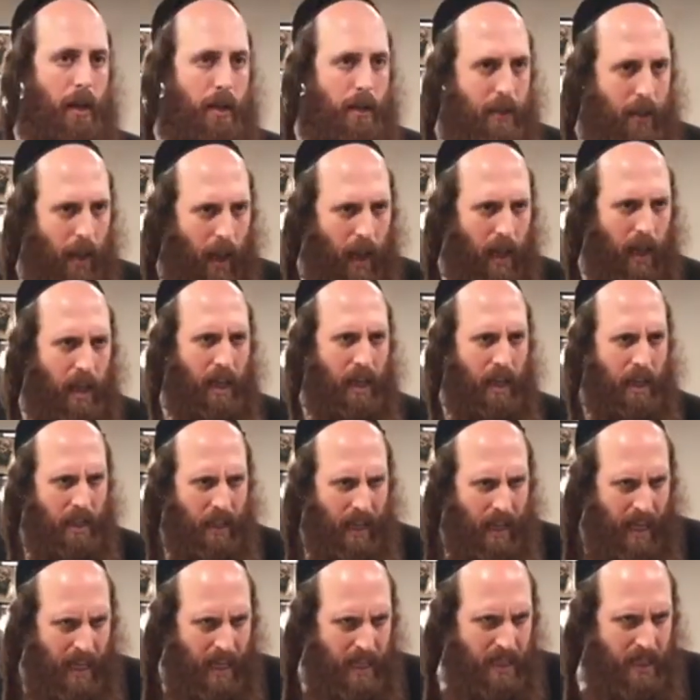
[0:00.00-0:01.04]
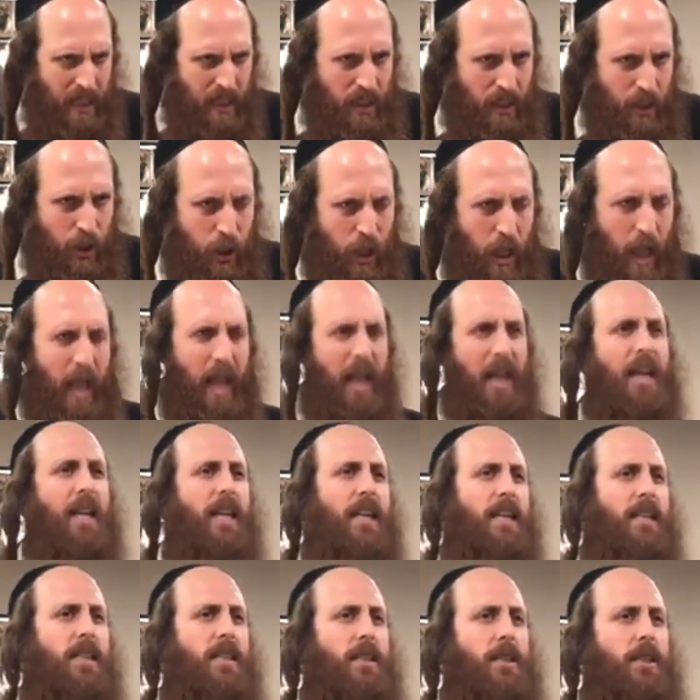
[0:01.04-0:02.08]
Take it as a
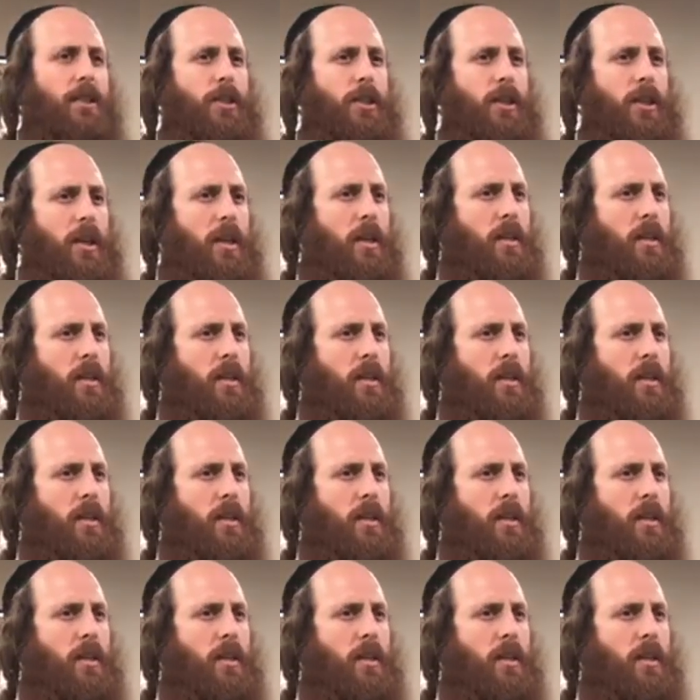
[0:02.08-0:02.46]
challenge.